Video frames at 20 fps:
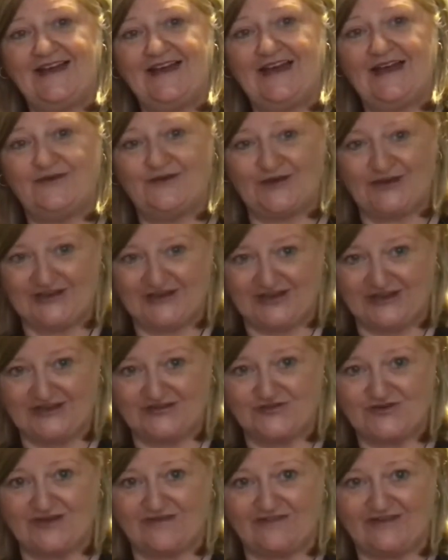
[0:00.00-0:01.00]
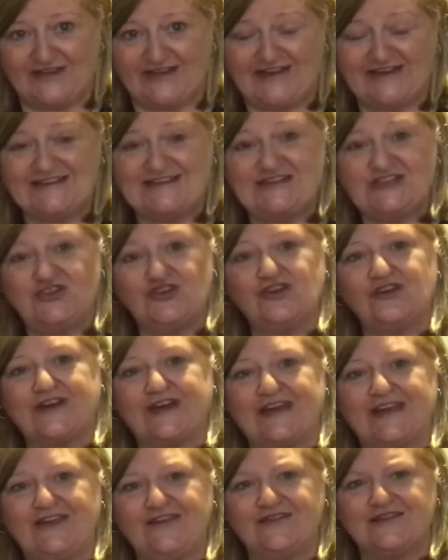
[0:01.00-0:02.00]
and I'm going to go travelling. And he said, you're not,
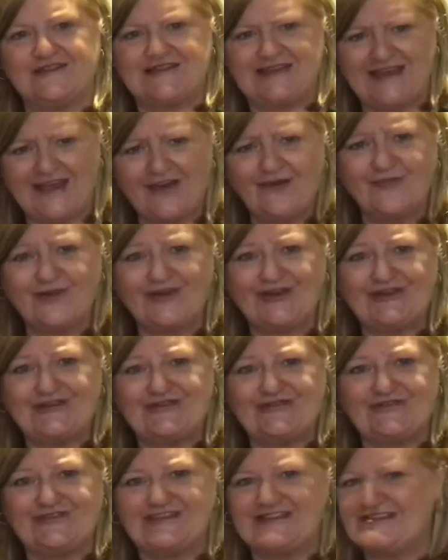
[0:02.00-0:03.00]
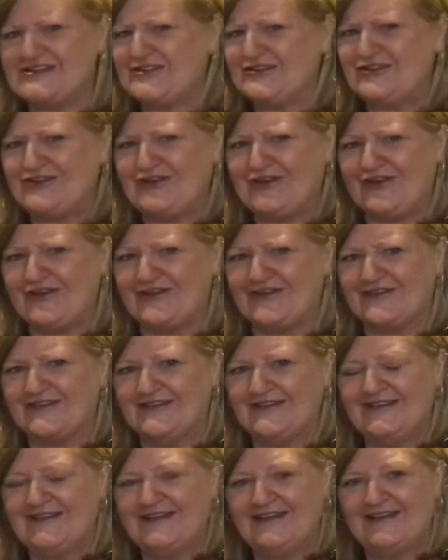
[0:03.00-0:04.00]
are you? I said, yeah, I'm going to do it. He says, you're not.
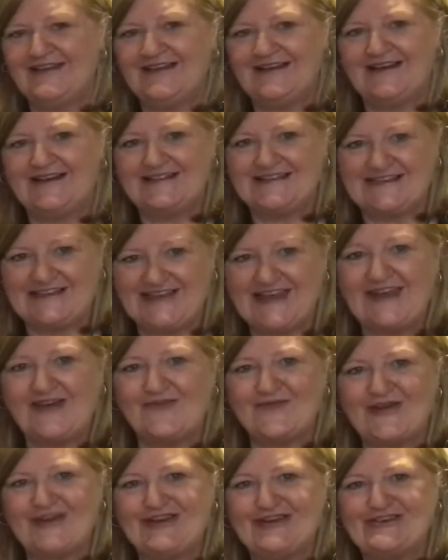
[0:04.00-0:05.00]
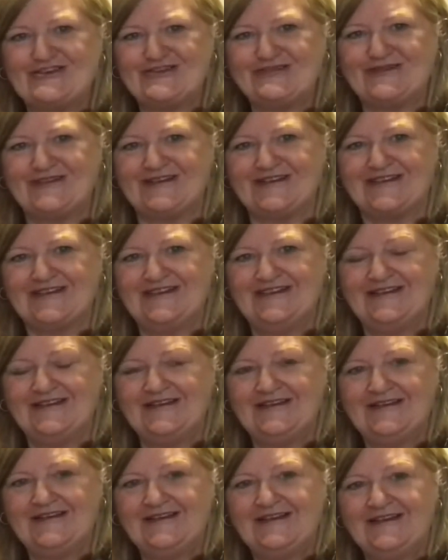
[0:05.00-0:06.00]
I said, yeah, I'm going to do it.
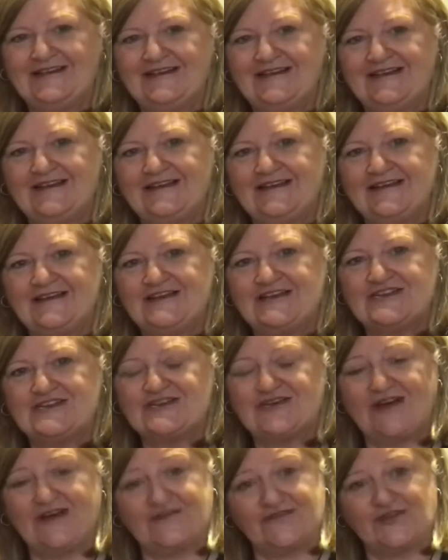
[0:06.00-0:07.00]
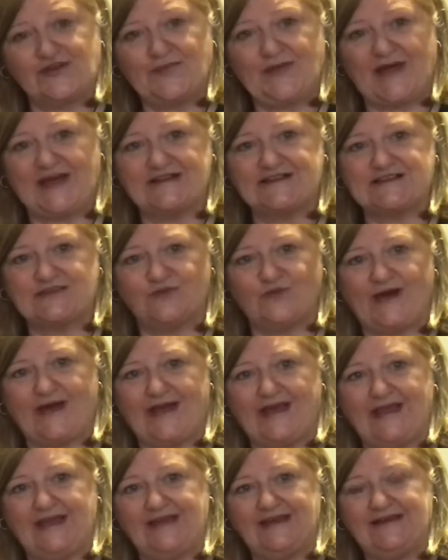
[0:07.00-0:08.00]
So after he passed
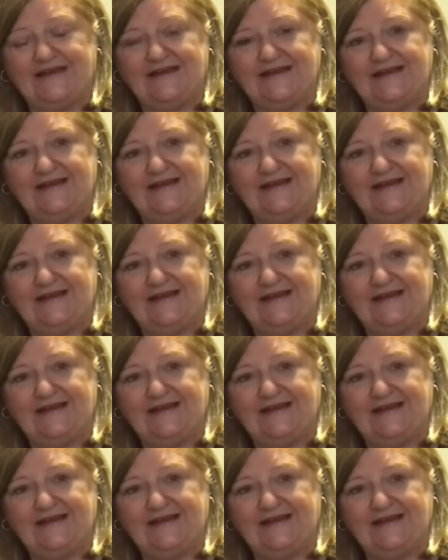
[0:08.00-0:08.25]
away,